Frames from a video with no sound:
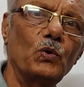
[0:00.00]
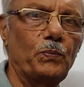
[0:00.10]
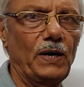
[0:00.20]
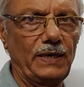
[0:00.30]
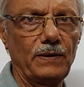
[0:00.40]

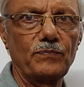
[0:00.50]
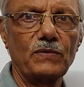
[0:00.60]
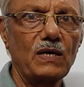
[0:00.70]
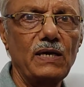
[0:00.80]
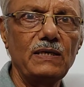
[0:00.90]
2 pi.
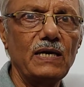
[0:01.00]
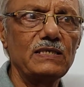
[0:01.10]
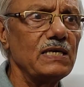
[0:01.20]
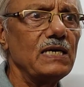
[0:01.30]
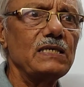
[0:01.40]
Can you
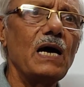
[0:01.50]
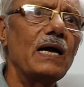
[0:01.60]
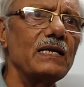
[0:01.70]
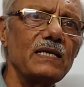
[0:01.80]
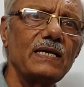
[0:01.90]
catch?
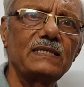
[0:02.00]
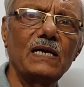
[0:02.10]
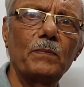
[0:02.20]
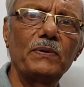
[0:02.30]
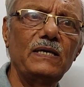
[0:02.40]
Yeah, another
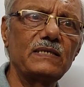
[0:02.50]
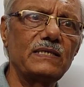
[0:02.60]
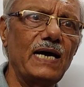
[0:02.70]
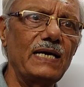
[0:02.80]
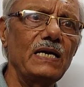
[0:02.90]
example
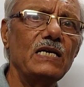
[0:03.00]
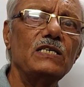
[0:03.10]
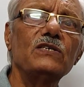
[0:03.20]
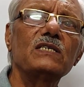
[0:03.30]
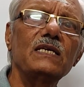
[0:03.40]
is that
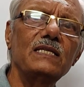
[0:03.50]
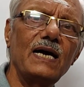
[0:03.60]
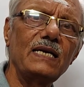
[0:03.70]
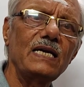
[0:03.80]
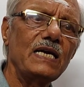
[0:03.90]
you see
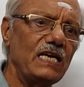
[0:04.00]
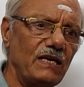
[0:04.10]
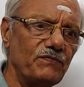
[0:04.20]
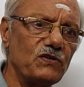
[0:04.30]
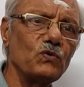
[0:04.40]
that
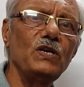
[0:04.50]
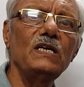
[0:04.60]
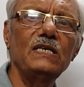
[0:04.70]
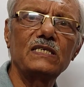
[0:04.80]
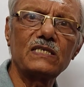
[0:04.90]
if
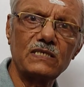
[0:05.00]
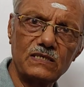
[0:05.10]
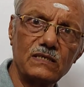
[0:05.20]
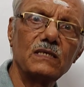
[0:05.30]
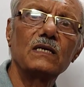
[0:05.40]
today
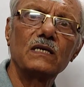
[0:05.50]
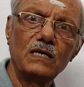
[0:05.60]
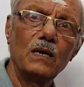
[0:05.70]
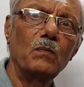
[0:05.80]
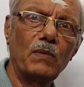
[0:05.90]
is
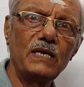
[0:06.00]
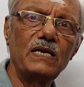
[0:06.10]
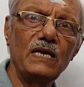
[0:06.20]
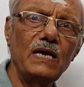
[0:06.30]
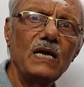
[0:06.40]

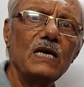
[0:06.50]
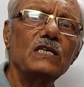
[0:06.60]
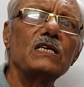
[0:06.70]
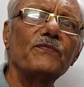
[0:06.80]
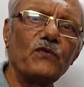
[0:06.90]
Monday,
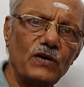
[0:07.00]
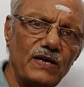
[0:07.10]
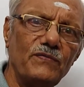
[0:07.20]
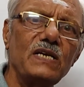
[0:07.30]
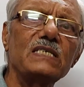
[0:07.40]
say
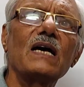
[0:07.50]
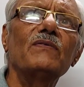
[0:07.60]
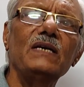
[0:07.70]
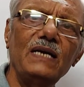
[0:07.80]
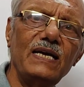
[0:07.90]
for every
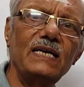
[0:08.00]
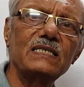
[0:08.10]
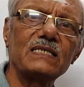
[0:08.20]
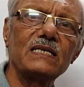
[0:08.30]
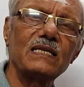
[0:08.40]
7
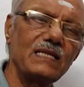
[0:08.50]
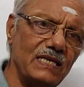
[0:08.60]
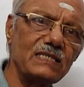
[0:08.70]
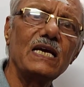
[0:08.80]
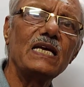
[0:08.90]
days,
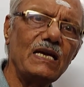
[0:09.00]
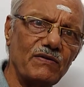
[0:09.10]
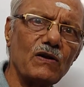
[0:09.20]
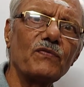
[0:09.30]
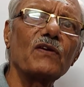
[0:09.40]
this
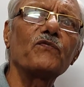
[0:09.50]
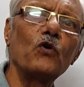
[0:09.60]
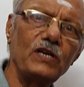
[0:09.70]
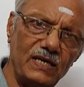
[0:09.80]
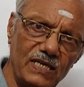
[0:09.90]
even after
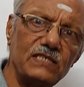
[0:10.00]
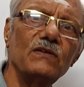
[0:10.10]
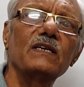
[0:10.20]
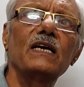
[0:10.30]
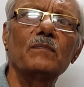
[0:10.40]
14 days
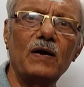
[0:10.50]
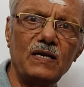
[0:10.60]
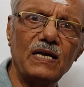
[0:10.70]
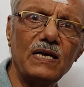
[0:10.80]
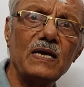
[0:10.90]
you will get
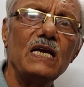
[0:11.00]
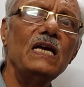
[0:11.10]
Monday,